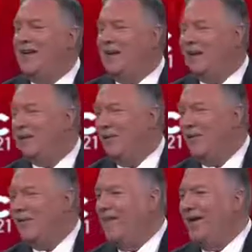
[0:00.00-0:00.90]
to care about the
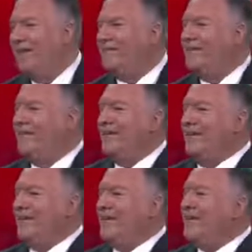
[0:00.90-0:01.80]
poor, and then
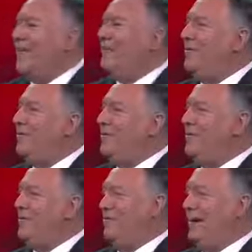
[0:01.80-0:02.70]
they side with the
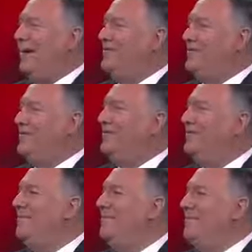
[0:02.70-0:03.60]
union
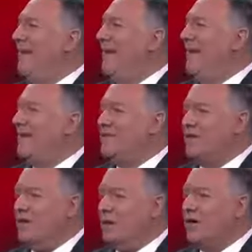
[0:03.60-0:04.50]
bosses
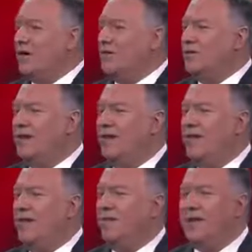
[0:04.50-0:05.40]
against the workers. They
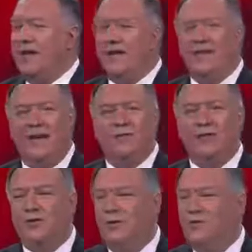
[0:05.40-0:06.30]
pretend to stand
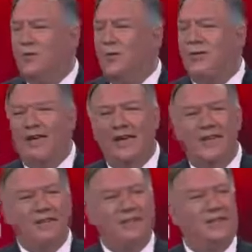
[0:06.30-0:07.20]
for children while
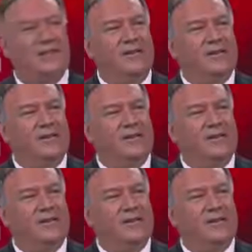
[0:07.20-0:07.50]
kids